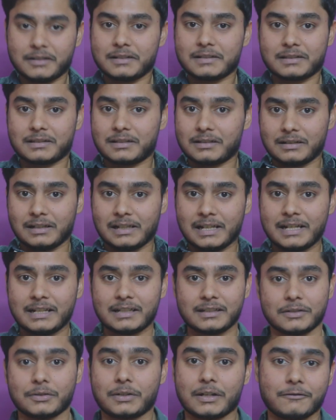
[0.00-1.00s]
here's the
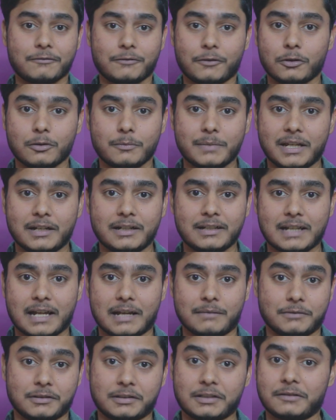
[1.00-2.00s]
link you can follow me
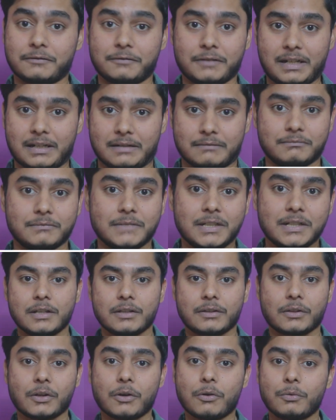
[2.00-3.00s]
anytime this is free
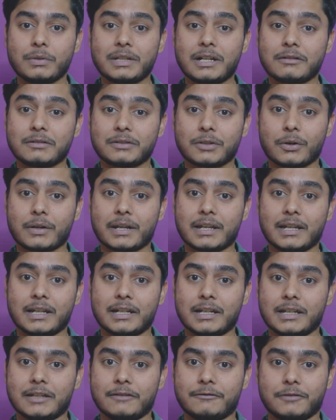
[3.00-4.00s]
so without talking
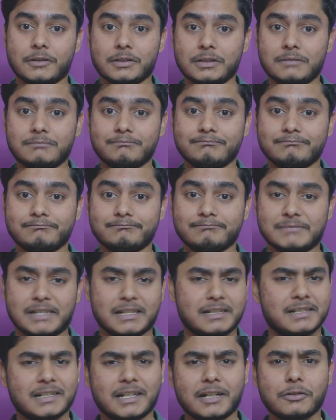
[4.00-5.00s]
any further
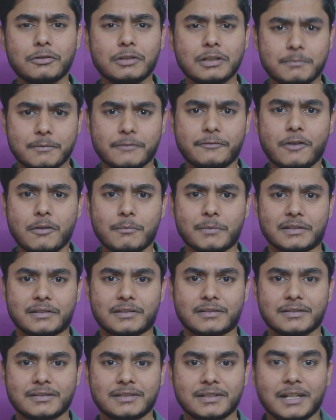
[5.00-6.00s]
let's get into the
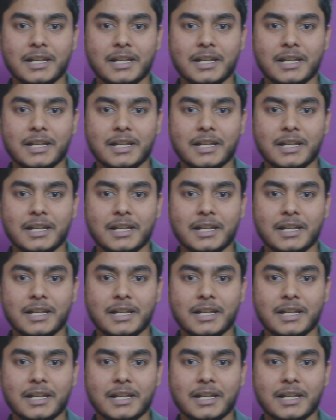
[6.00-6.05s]
performance